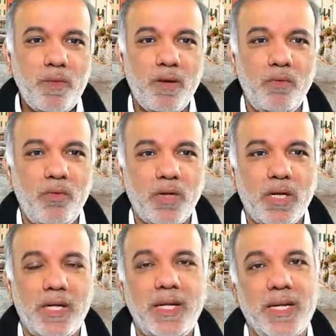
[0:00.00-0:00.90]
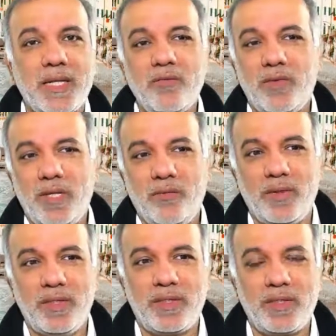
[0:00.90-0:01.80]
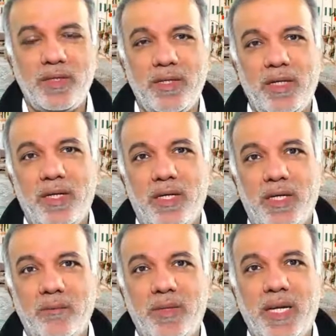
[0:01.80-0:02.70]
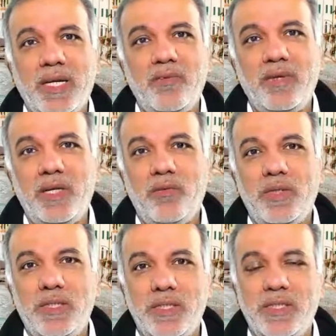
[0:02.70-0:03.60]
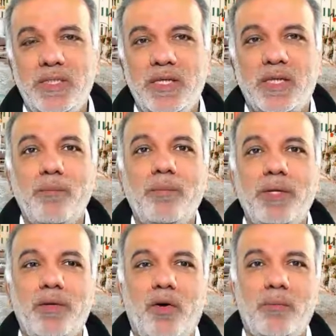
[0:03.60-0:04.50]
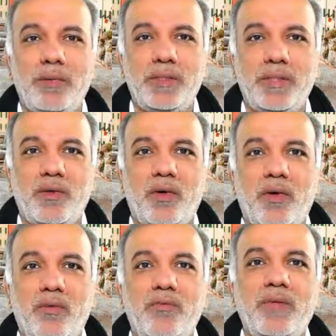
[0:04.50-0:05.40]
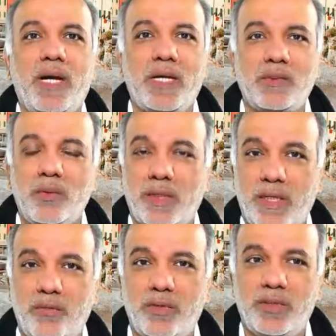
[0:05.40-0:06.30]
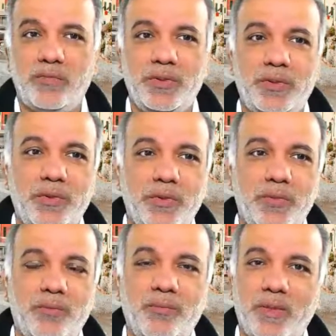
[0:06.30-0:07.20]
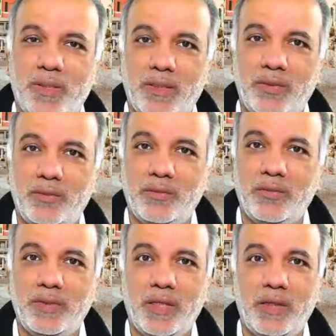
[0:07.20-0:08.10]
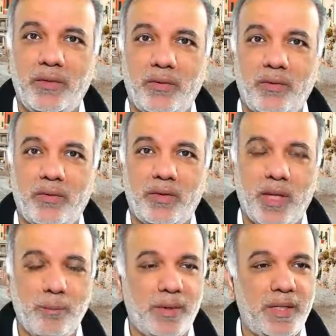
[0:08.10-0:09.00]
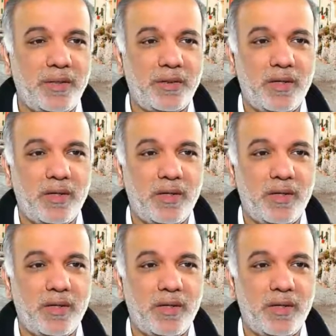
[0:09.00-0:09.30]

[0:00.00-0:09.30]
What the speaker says: What are negative keywords? Negative keywords is the complete opposite of the actual keywords which you use in your campaigns.